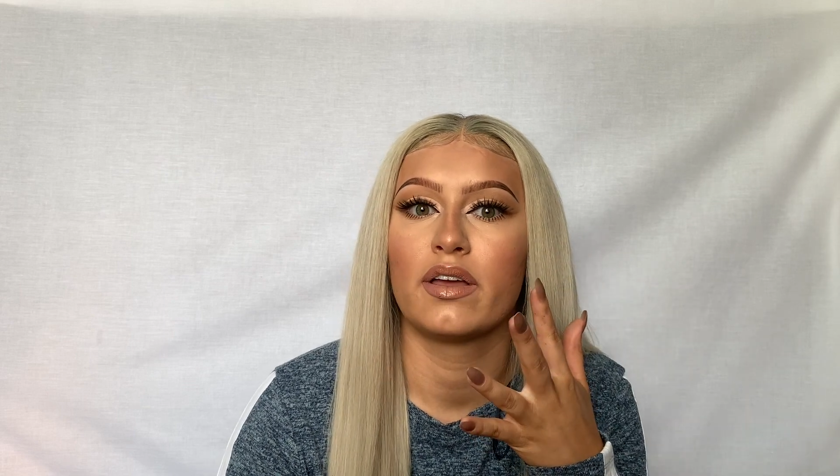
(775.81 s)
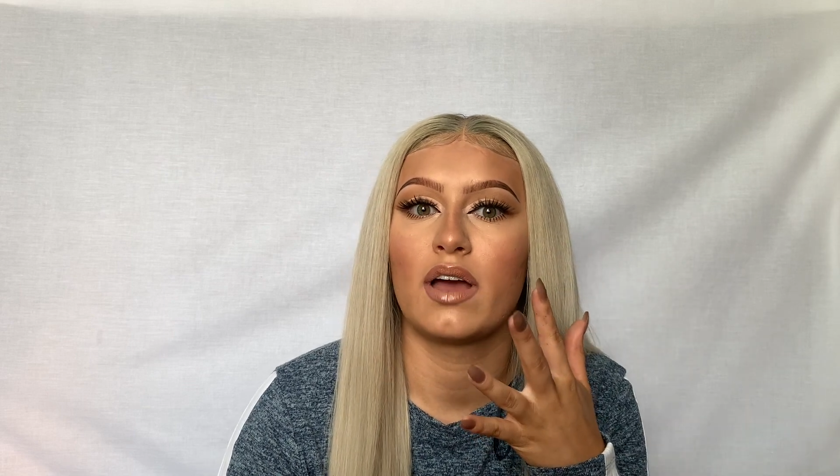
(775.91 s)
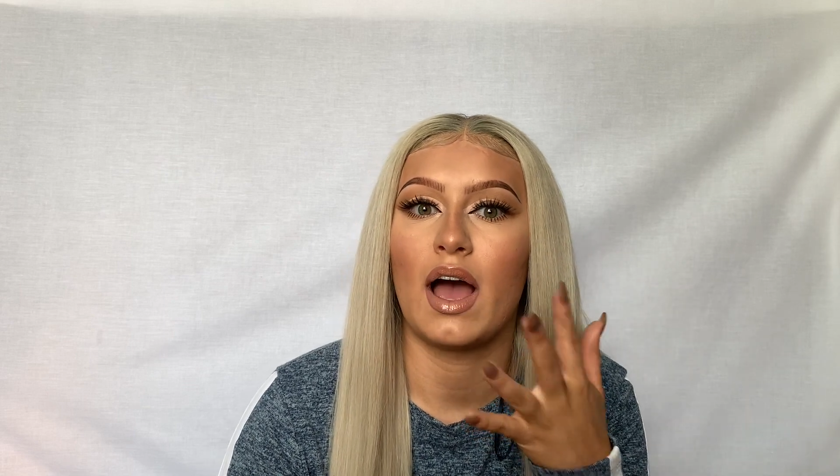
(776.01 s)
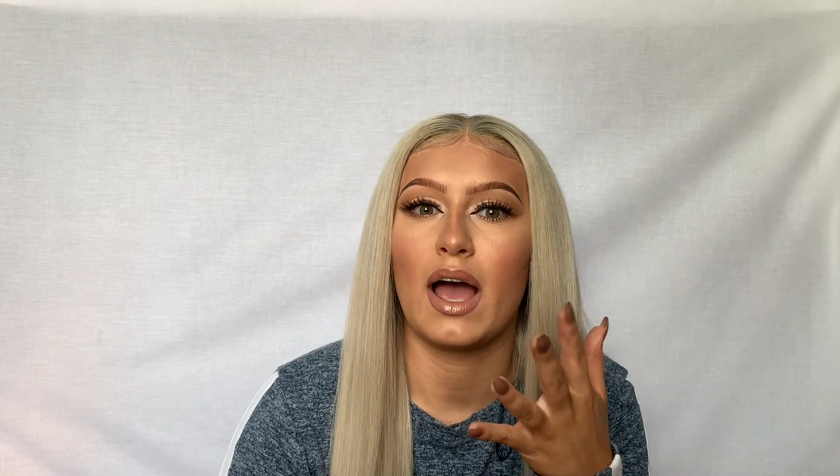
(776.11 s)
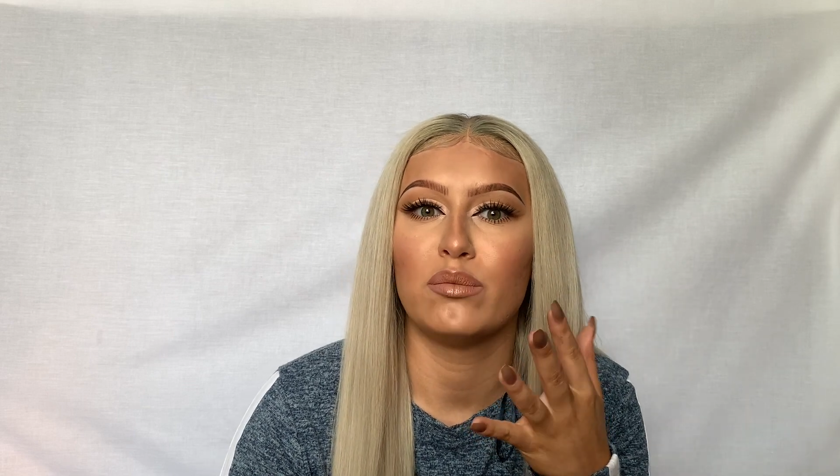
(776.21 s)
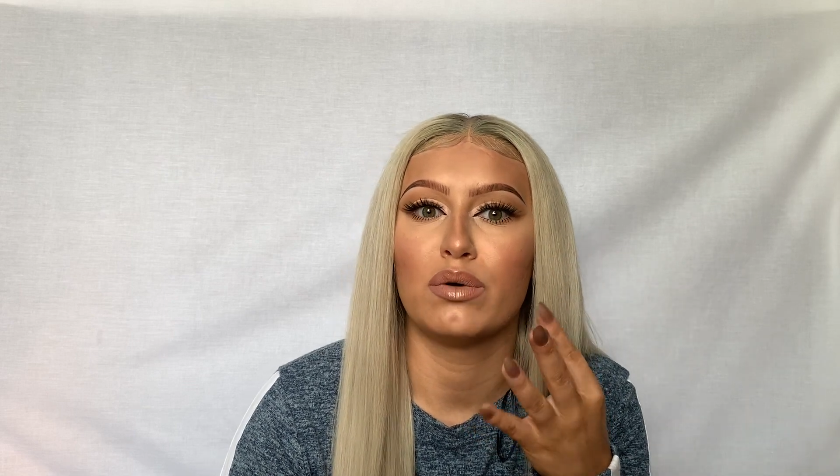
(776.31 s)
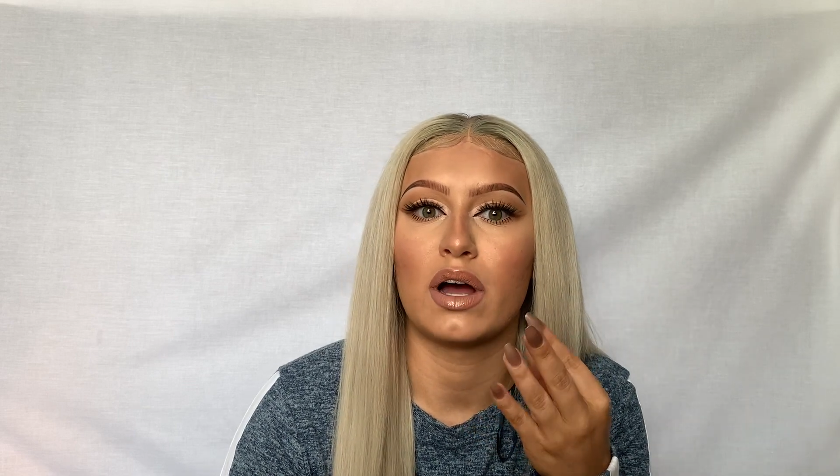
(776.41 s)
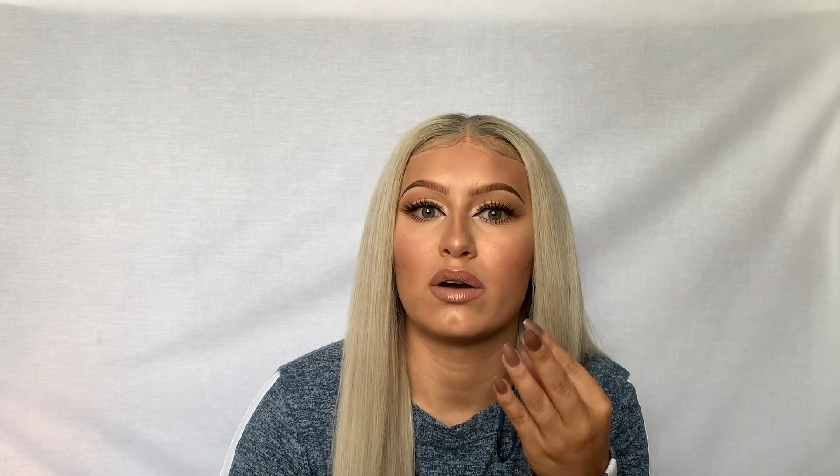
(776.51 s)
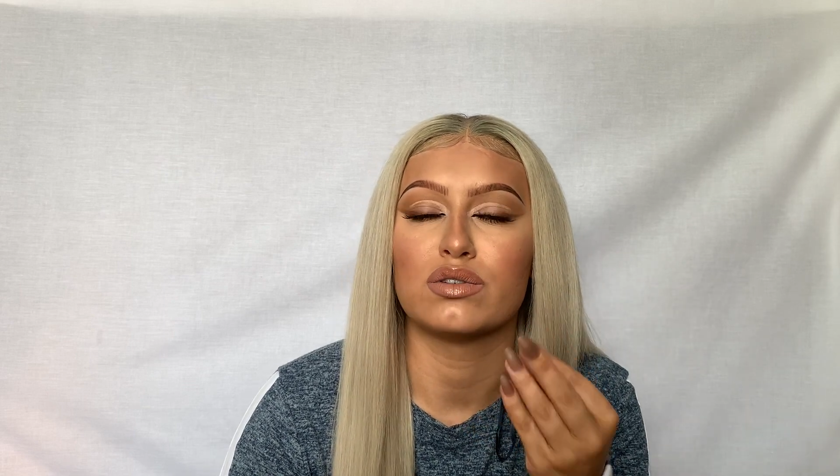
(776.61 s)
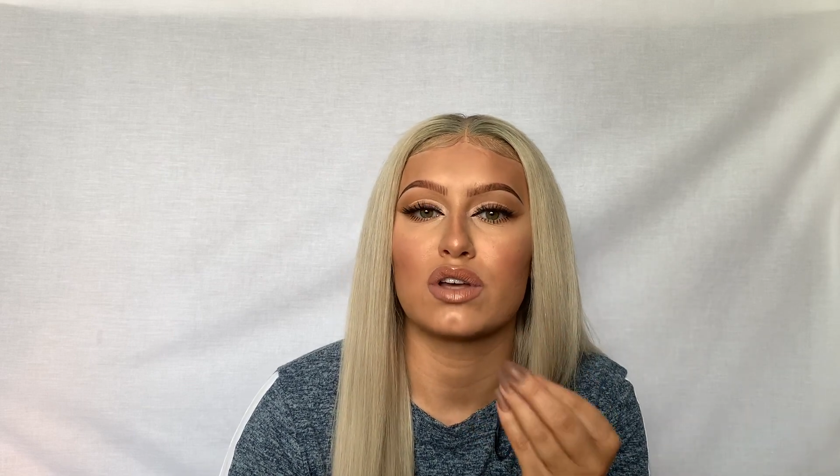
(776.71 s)

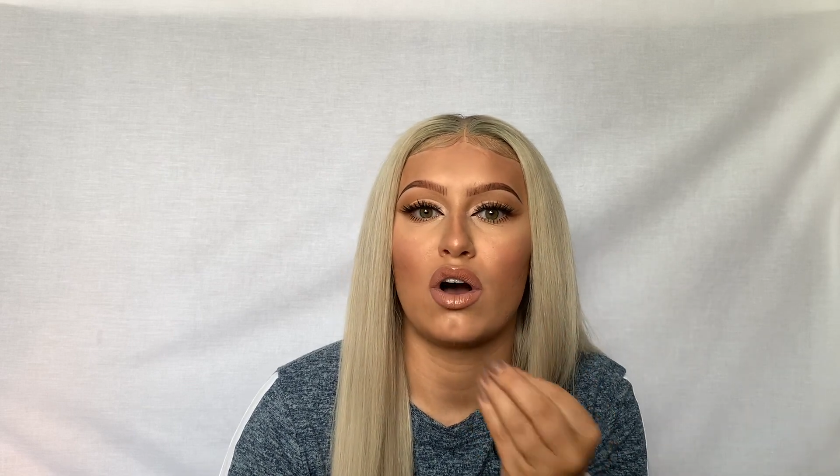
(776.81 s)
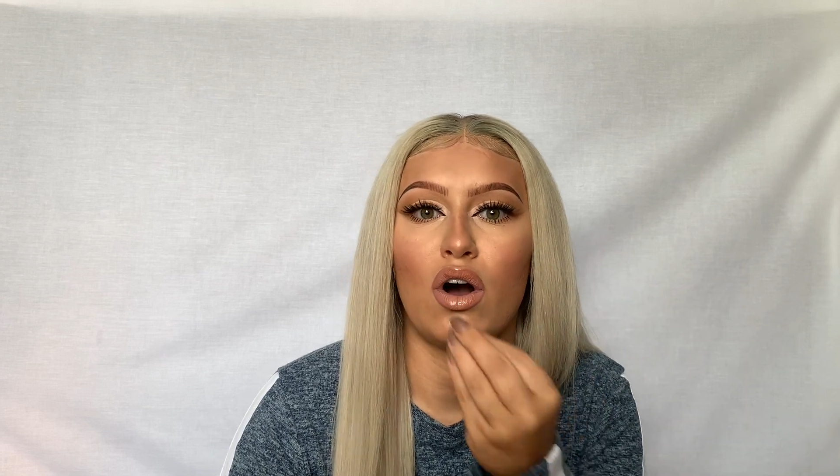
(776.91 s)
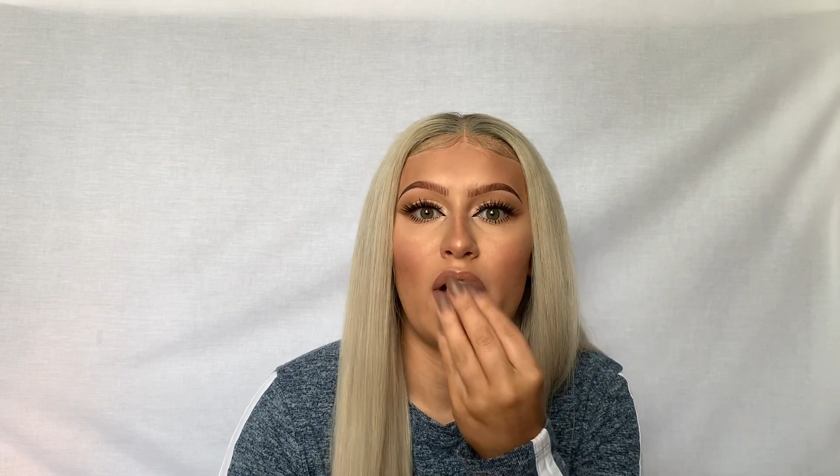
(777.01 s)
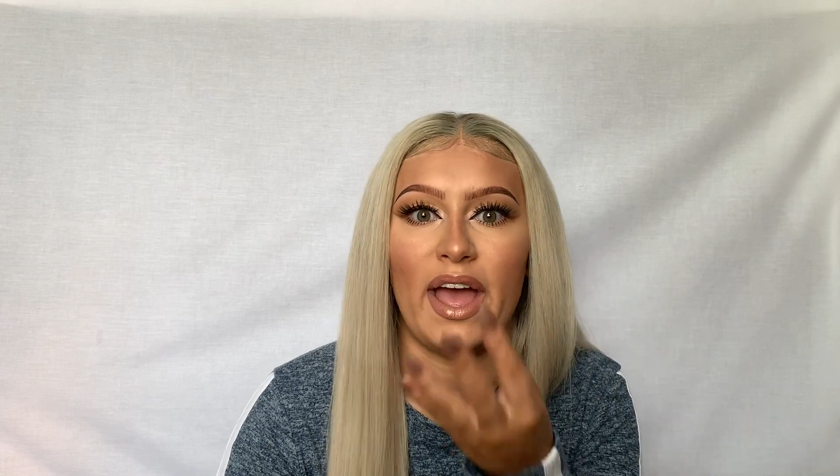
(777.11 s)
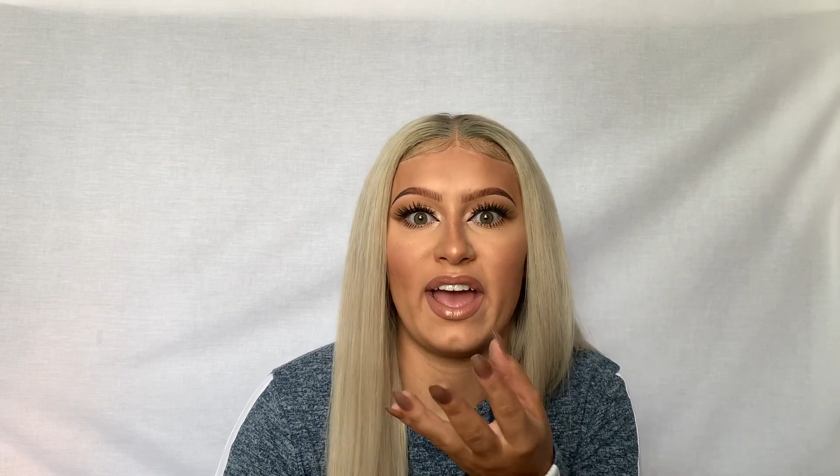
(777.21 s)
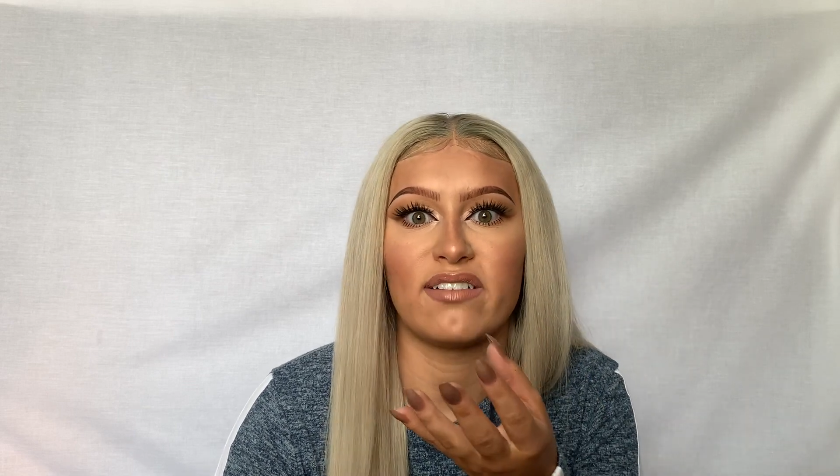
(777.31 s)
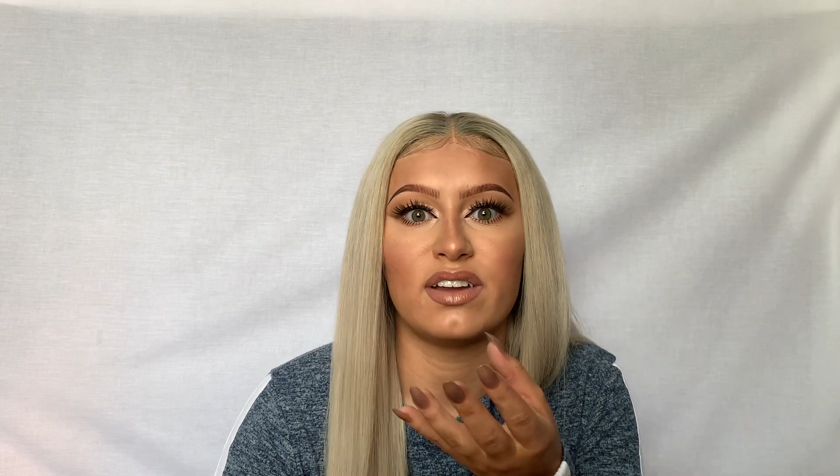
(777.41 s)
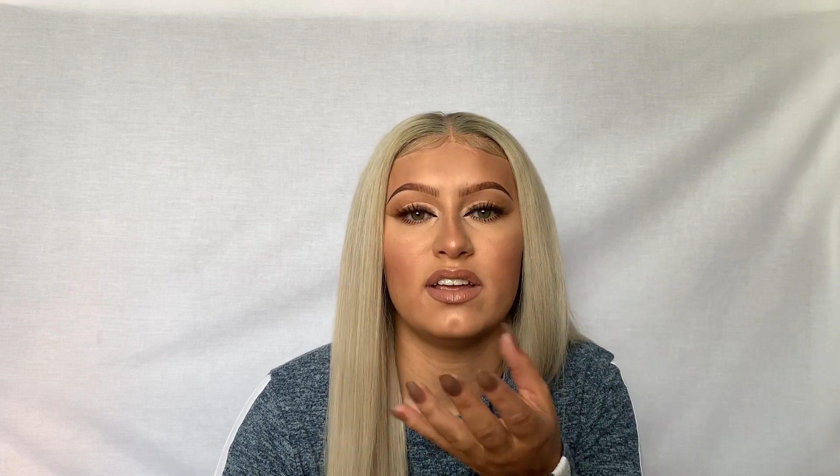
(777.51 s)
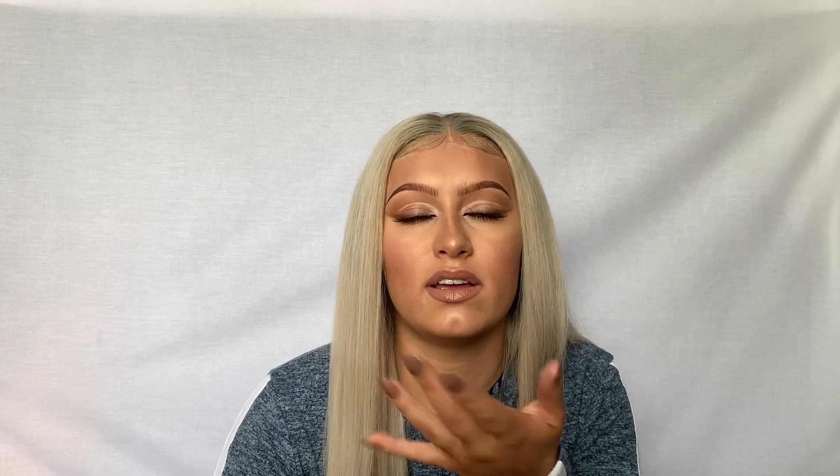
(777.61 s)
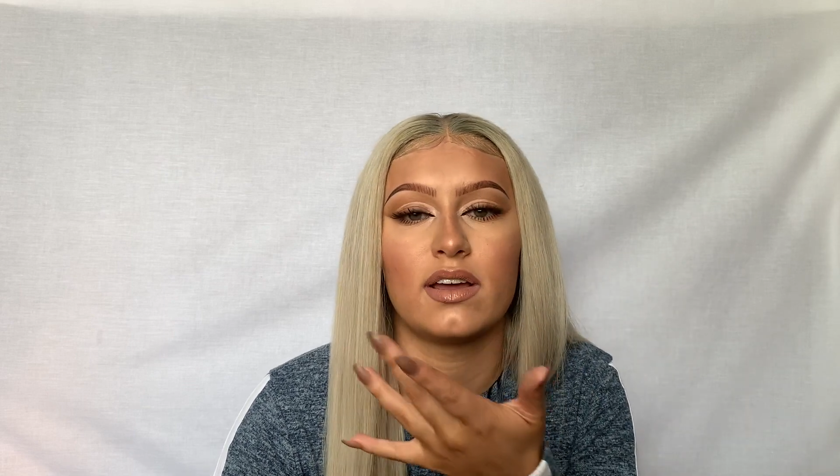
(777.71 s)
eyebrows are
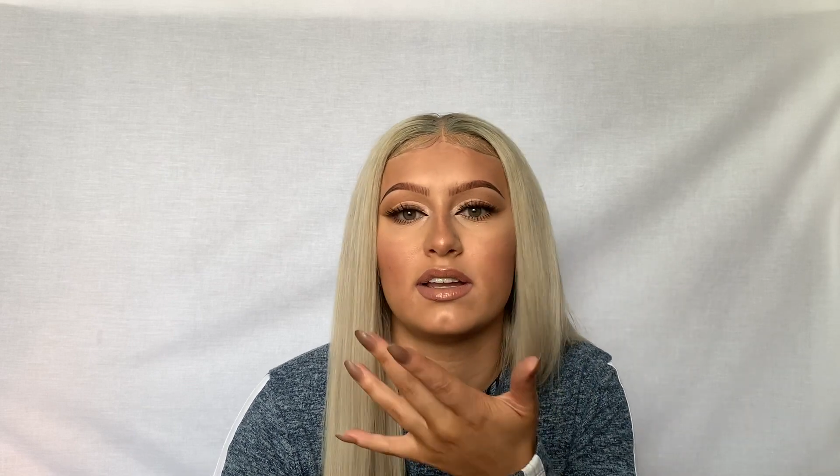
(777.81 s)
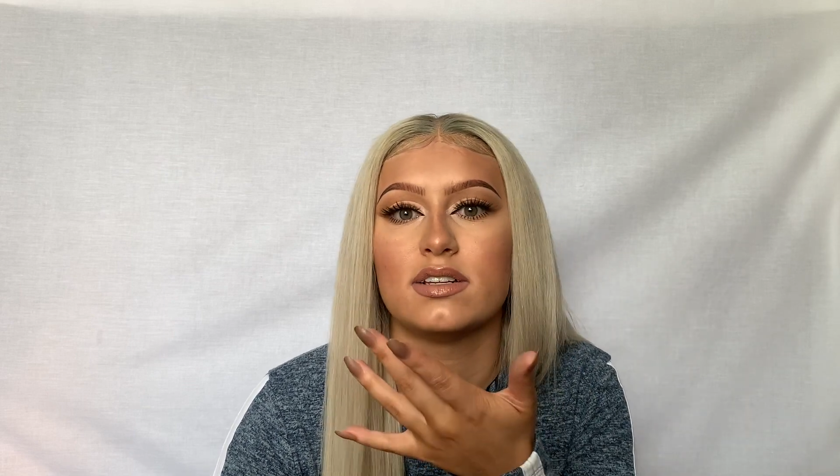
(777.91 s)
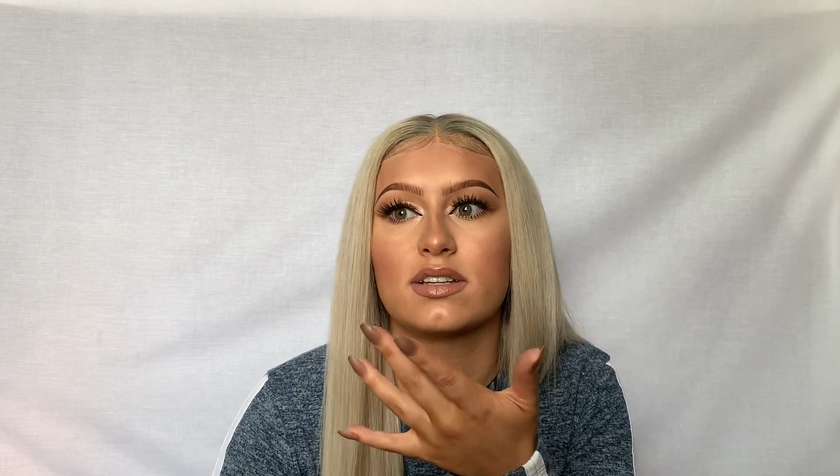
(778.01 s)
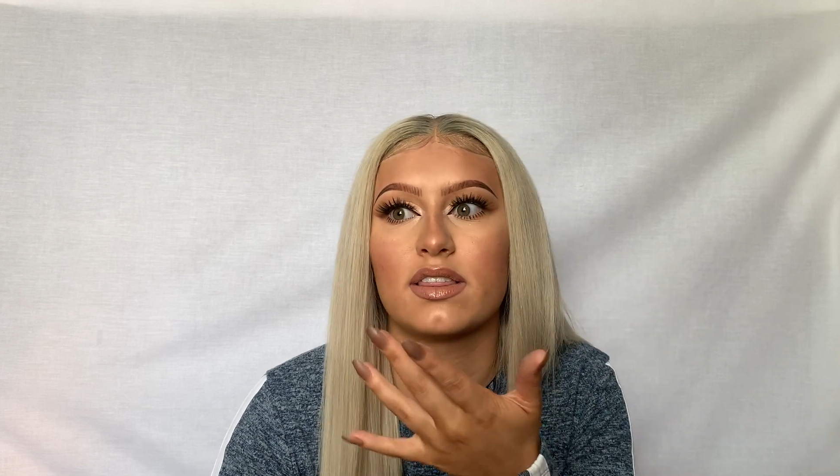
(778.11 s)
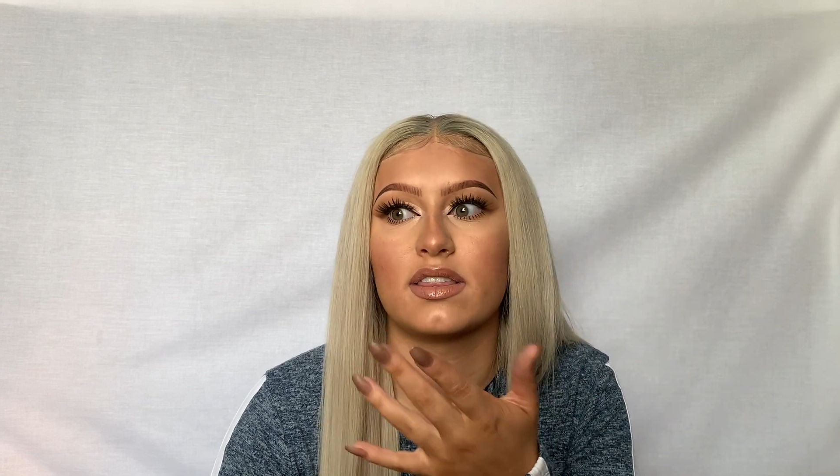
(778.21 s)
hairy and